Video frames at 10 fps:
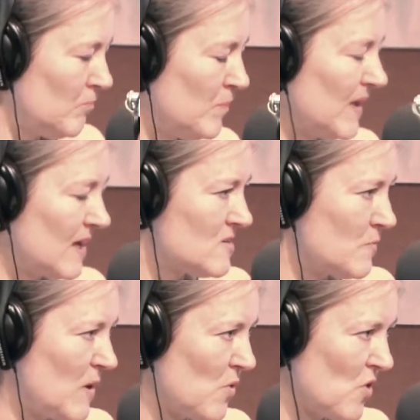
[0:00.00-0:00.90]
because
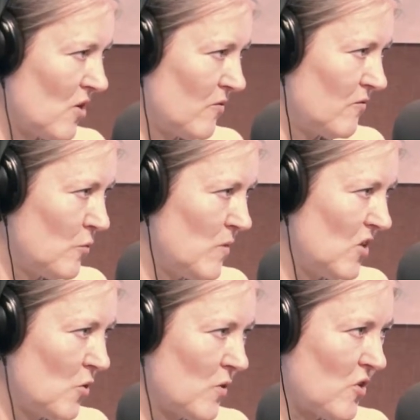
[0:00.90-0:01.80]
people are
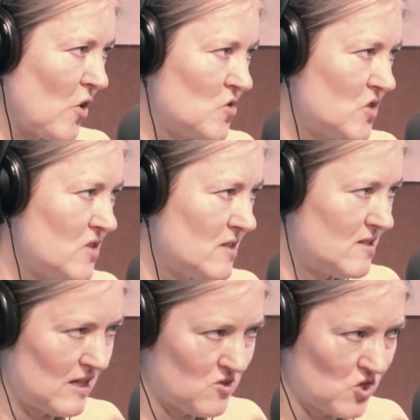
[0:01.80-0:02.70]
familiar with coaches
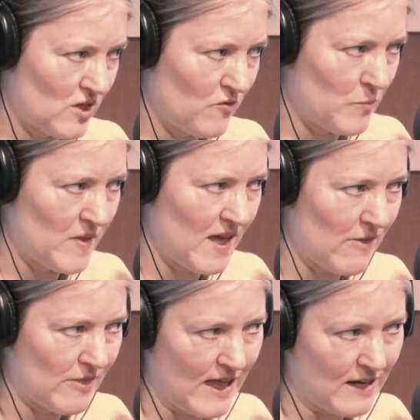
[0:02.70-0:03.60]
essentially from the
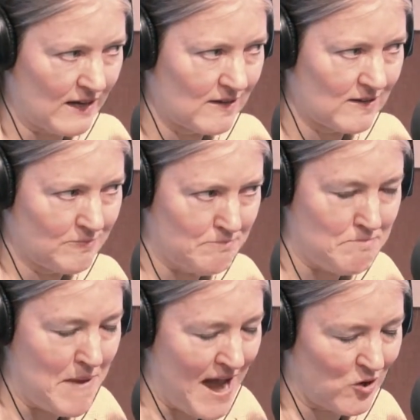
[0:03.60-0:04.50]
athletic
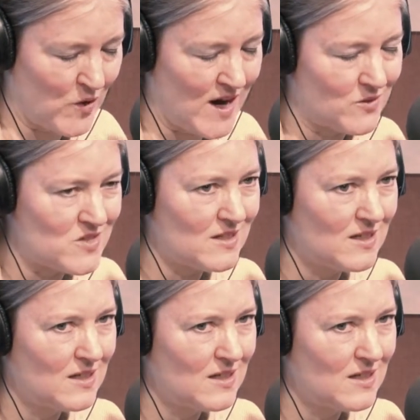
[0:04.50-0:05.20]
background,